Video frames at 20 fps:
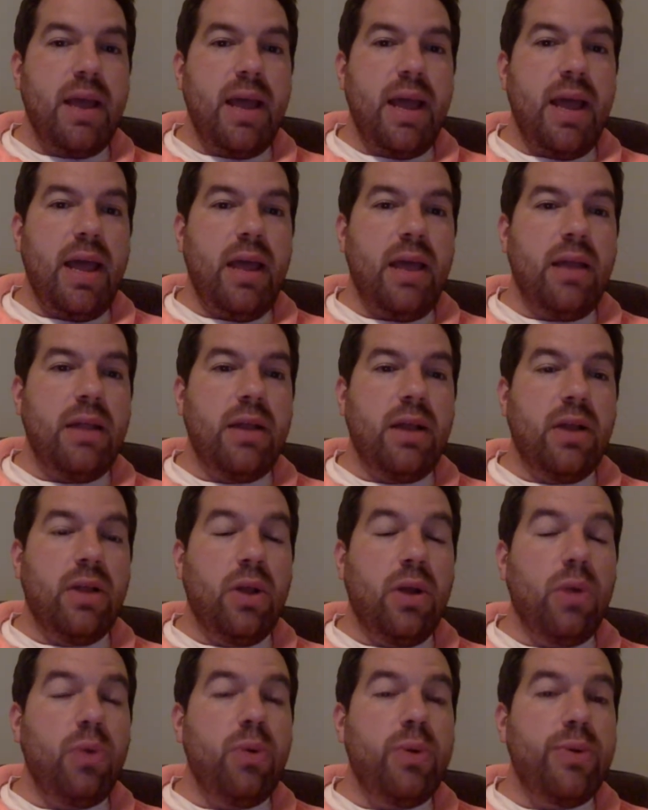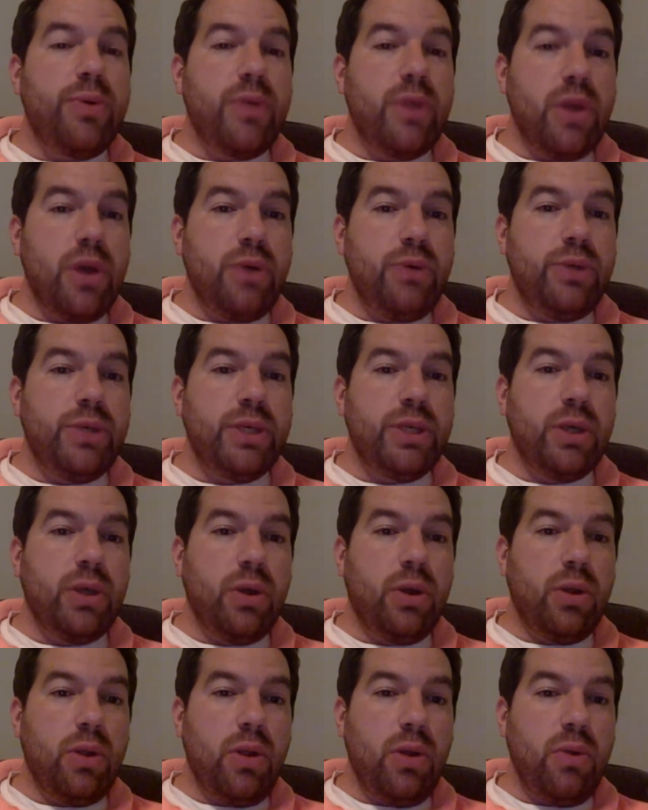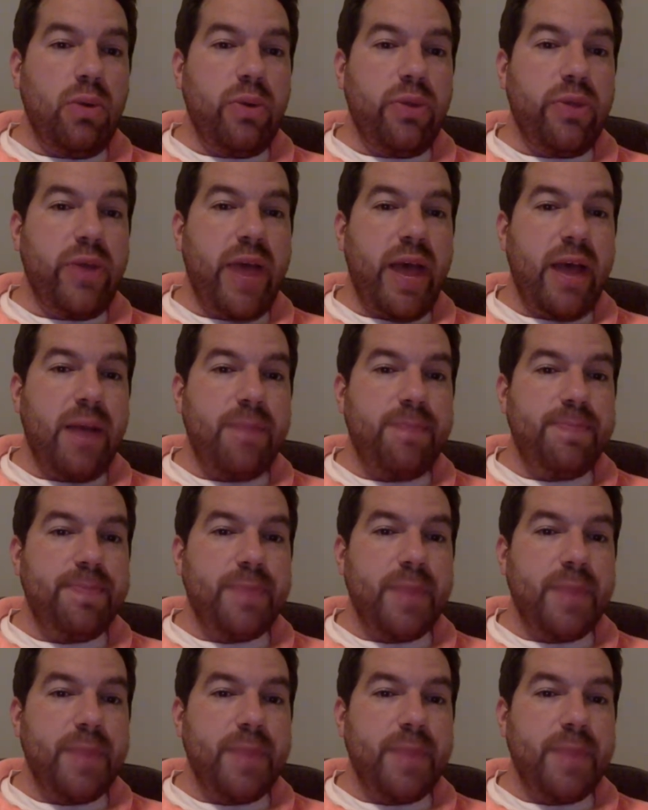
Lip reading: and along with notes to go along with that.